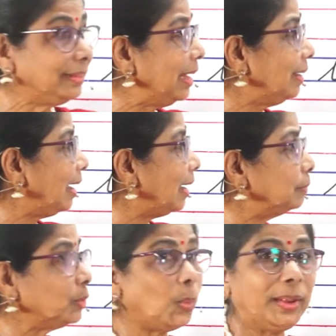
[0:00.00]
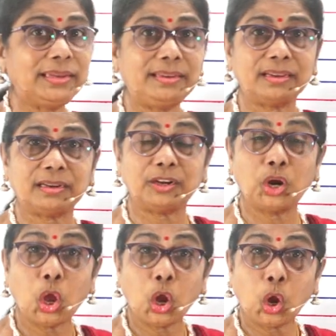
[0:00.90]
Then comes the winter,
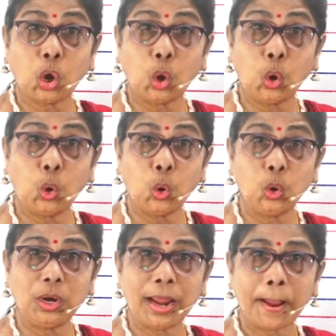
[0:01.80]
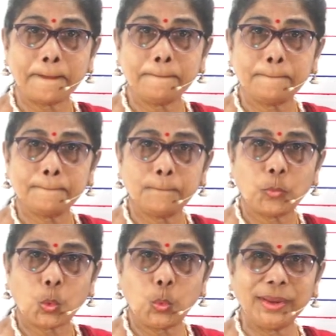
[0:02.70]
cold
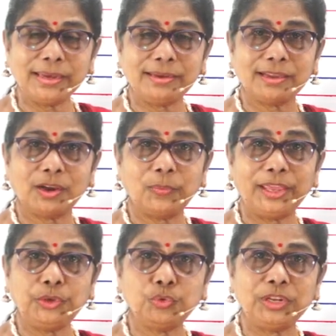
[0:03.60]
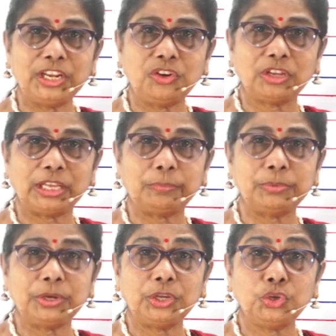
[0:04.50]
winter, where you need to keep
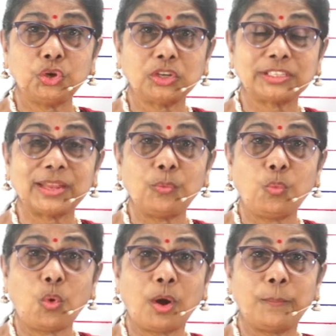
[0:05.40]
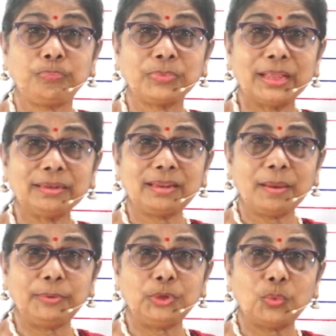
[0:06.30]
yourself warm.
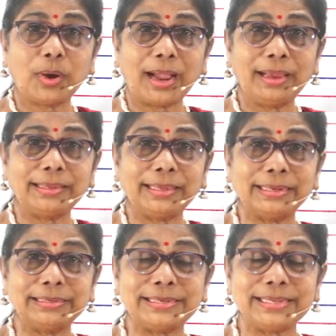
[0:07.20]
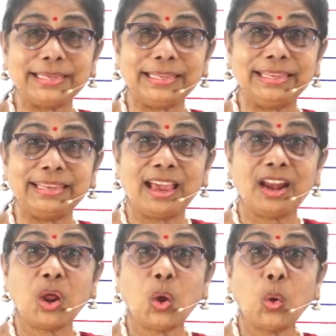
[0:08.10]

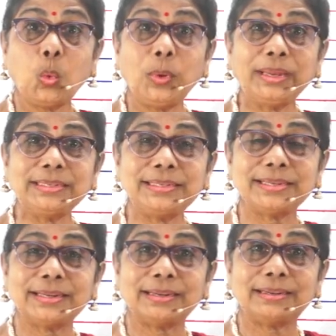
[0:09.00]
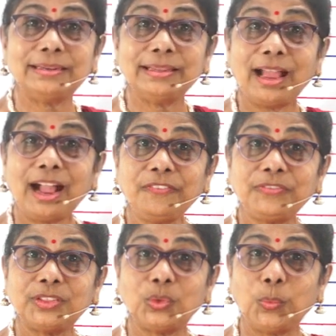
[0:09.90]
W-I-N-T-E-R, winter.
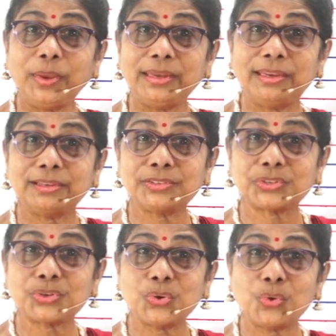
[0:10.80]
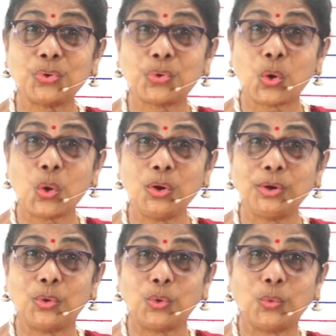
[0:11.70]
After the winter, snow,
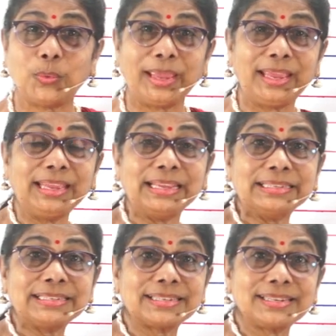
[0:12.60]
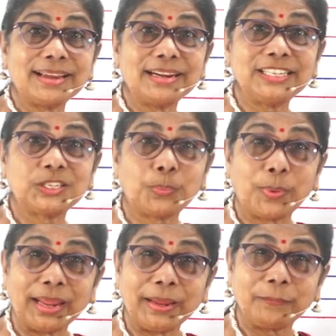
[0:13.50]
cold go away, starts
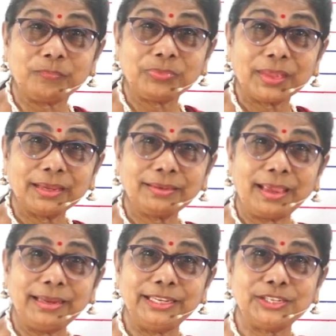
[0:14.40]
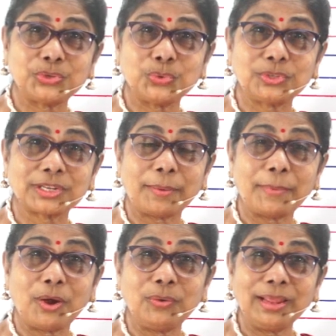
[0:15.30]
spring tiny shoots
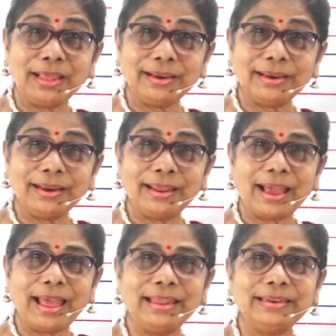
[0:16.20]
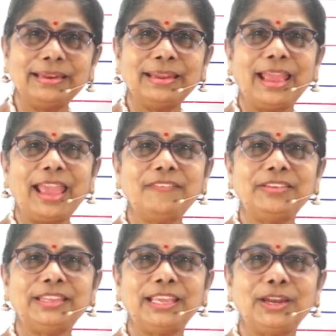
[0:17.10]
come out and
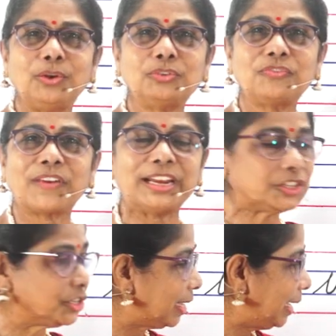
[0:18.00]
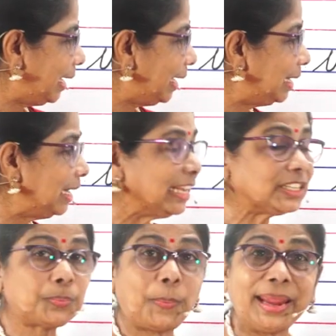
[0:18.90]
everything looks fresh again.
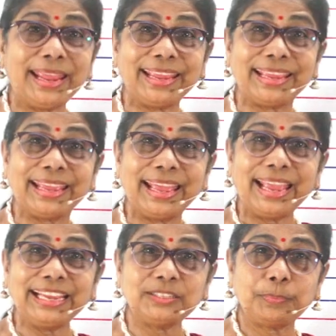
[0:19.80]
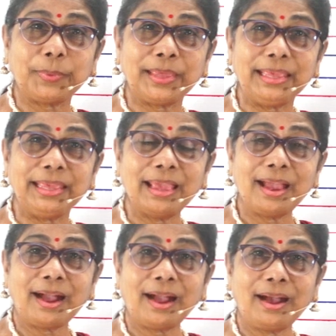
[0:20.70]
Spring,
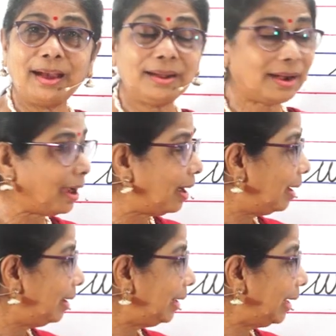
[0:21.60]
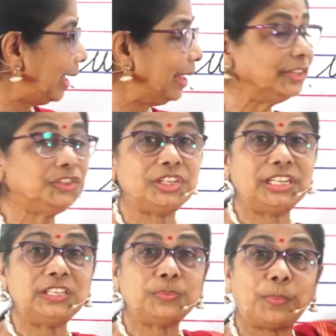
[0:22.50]
S-P-R-I-N-G,
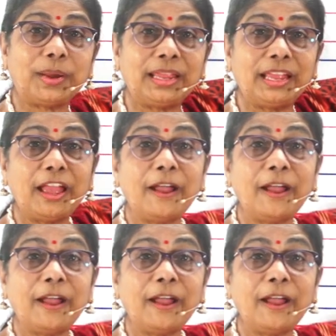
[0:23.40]
spring.